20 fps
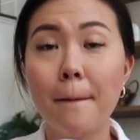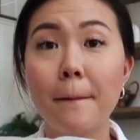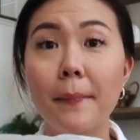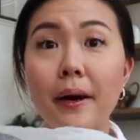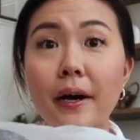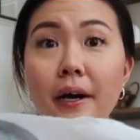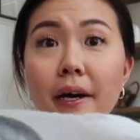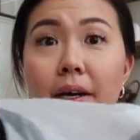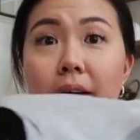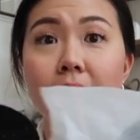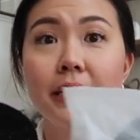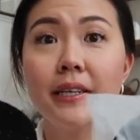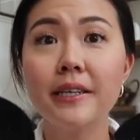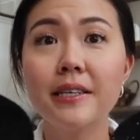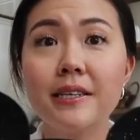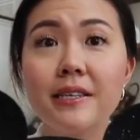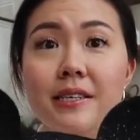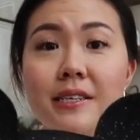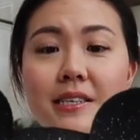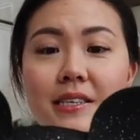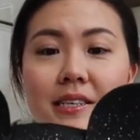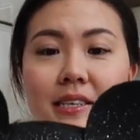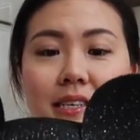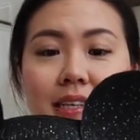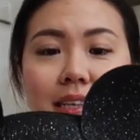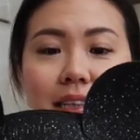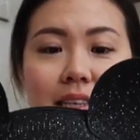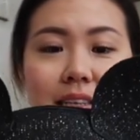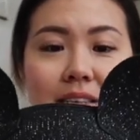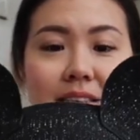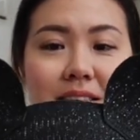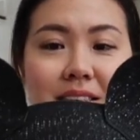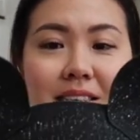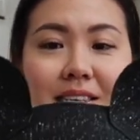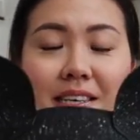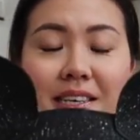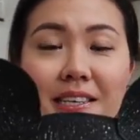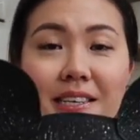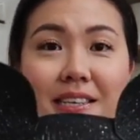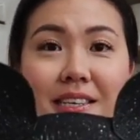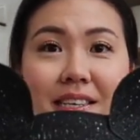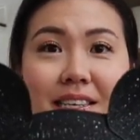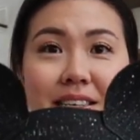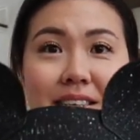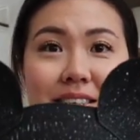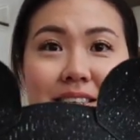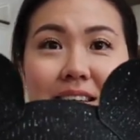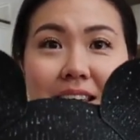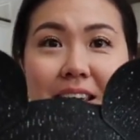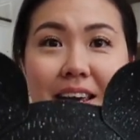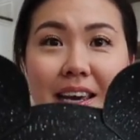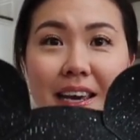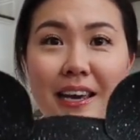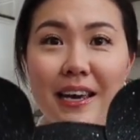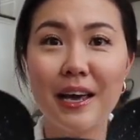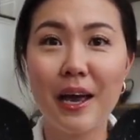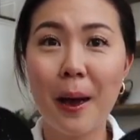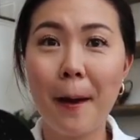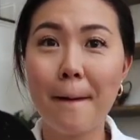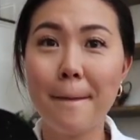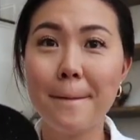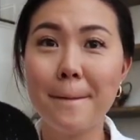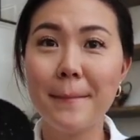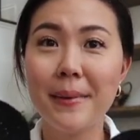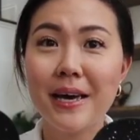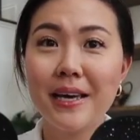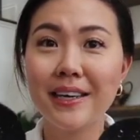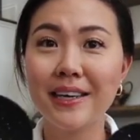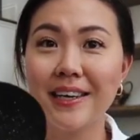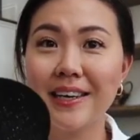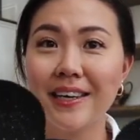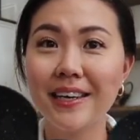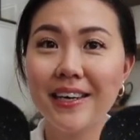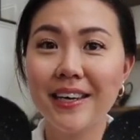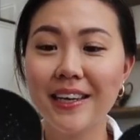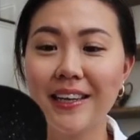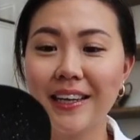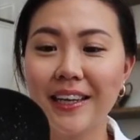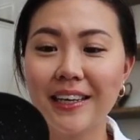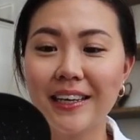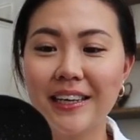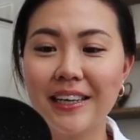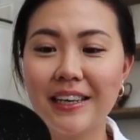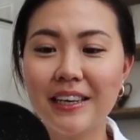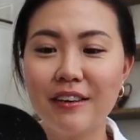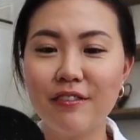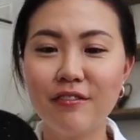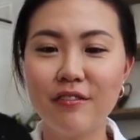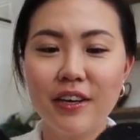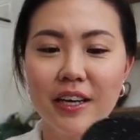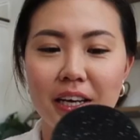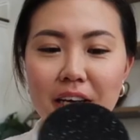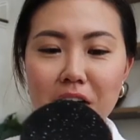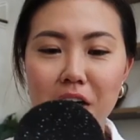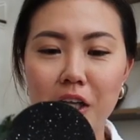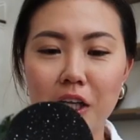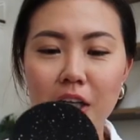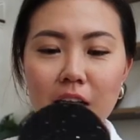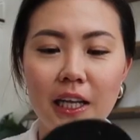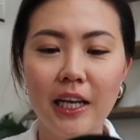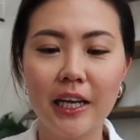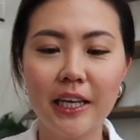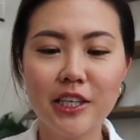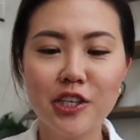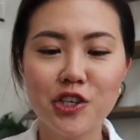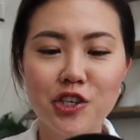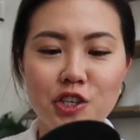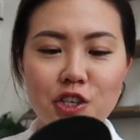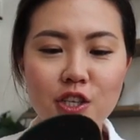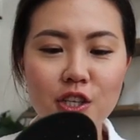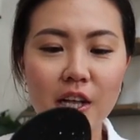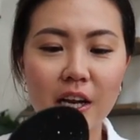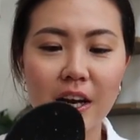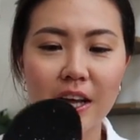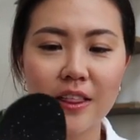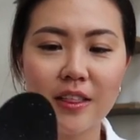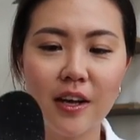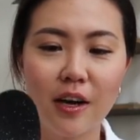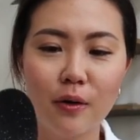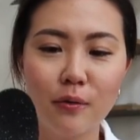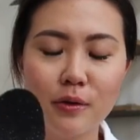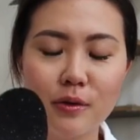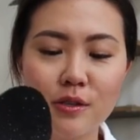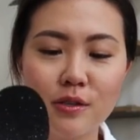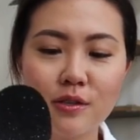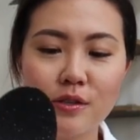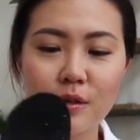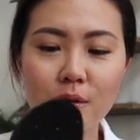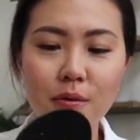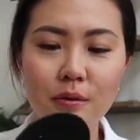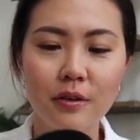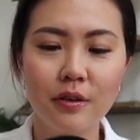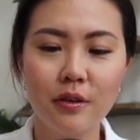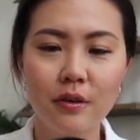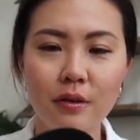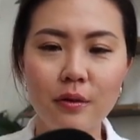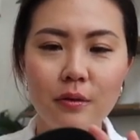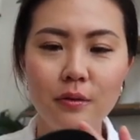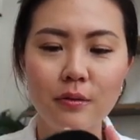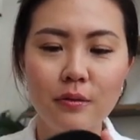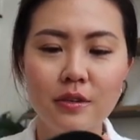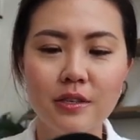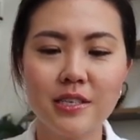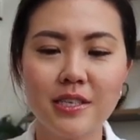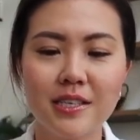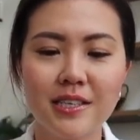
but this is a Mickey like evening clutch that I thought was so cute.